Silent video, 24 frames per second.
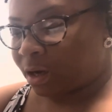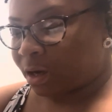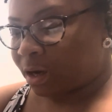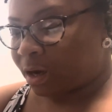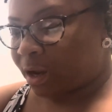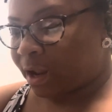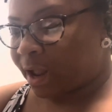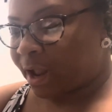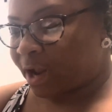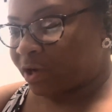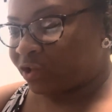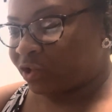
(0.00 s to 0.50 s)

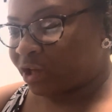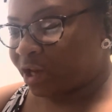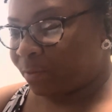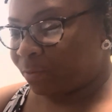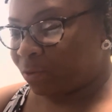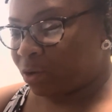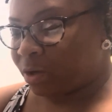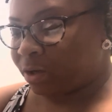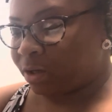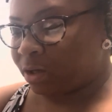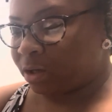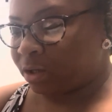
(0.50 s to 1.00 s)
Actually, I'm
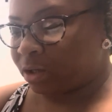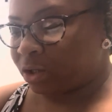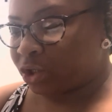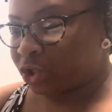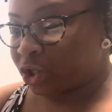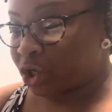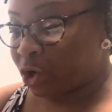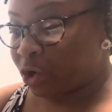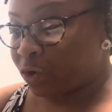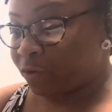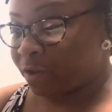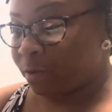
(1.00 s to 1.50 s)
gonna
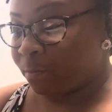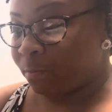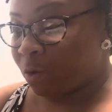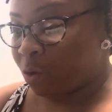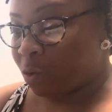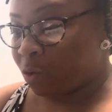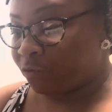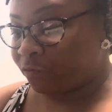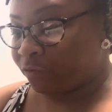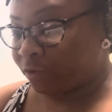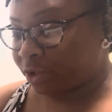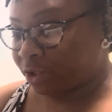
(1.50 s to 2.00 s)
turn them
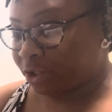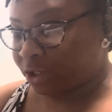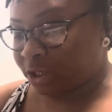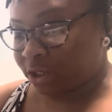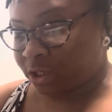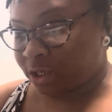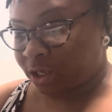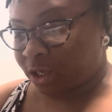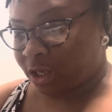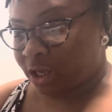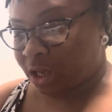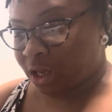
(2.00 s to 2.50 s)
over to
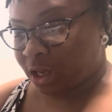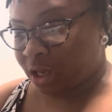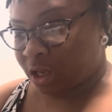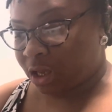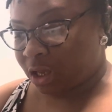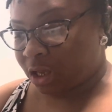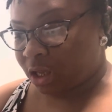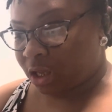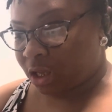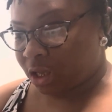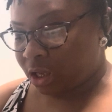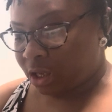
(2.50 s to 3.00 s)
the uh,
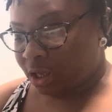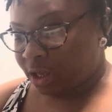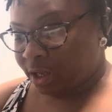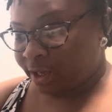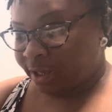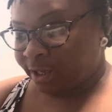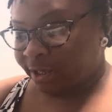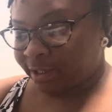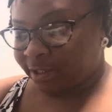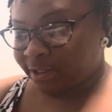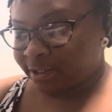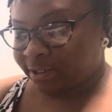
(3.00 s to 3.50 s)

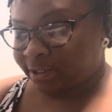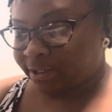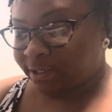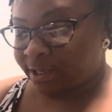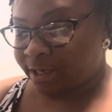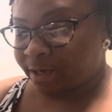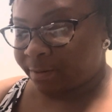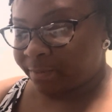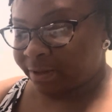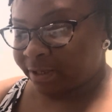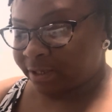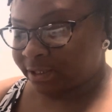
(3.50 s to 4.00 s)

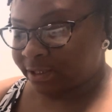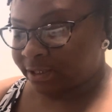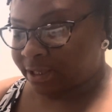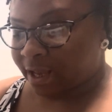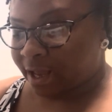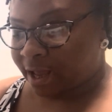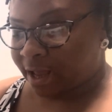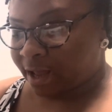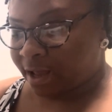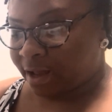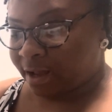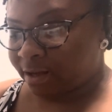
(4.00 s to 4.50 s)
cinnamon
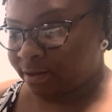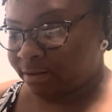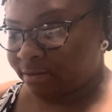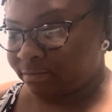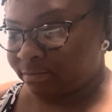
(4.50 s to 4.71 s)
side.